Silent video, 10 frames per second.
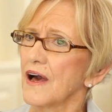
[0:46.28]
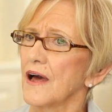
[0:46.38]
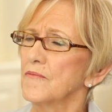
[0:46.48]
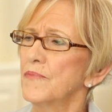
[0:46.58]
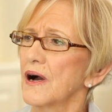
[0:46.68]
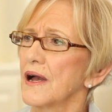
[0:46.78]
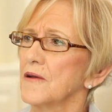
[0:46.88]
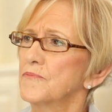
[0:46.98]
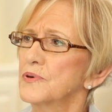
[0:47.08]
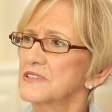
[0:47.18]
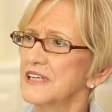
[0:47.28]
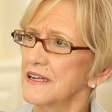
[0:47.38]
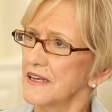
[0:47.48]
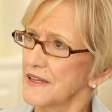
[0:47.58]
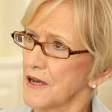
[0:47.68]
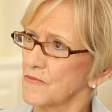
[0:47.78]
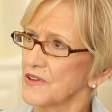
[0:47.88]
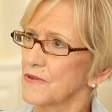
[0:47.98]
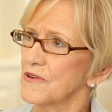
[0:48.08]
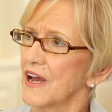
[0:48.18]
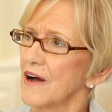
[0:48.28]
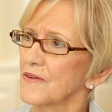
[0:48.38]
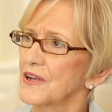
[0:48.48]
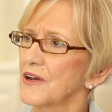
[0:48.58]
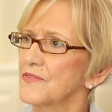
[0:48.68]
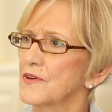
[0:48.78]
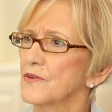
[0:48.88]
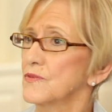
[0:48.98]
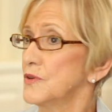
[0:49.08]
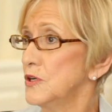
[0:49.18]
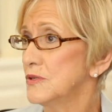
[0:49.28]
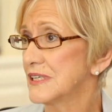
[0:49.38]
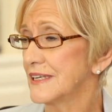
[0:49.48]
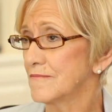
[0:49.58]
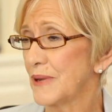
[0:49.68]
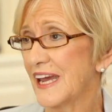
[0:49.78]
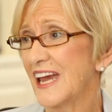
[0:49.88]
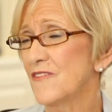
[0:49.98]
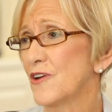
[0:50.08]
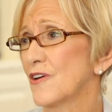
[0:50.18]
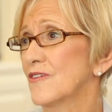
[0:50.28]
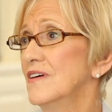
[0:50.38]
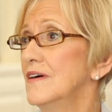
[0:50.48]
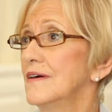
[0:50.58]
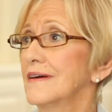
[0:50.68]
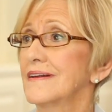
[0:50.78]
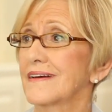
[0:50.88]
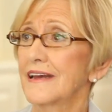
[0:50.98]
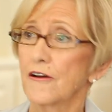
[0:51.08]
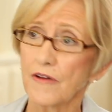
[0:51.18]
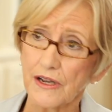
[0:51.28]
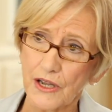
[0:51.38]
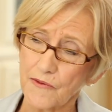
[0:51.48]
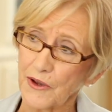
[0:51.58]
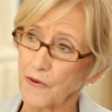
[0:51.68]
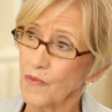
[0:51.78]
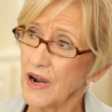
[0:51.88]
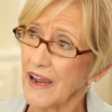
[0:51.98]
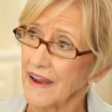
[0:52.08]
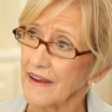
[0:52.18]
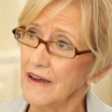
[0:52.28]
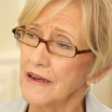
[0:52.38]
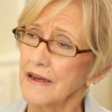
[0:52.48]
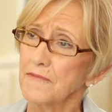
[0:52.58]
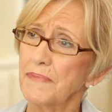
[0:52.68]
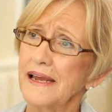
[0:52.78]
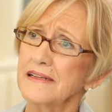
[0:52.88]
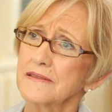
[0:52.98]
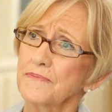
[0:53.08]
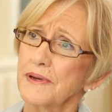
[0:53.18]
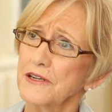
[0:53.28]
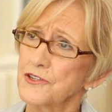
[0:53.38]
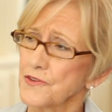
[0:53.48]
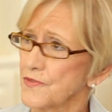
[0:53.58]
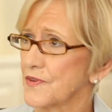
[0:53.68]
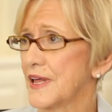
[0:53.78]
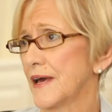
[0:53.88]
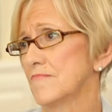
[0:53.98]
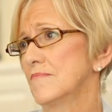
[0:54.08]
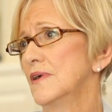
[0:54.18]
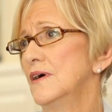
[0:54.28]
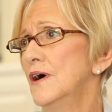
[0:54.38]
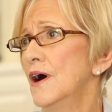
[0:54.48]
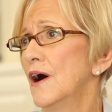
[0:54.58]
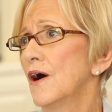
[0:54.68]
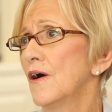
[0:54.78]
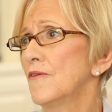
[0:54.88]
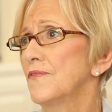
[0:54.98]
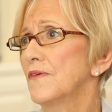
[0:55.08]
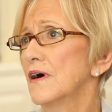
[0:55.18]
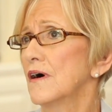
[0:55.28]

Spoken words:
that by presenting them with the reality of their using behavior in a caring, loving way. It paints a picture for them of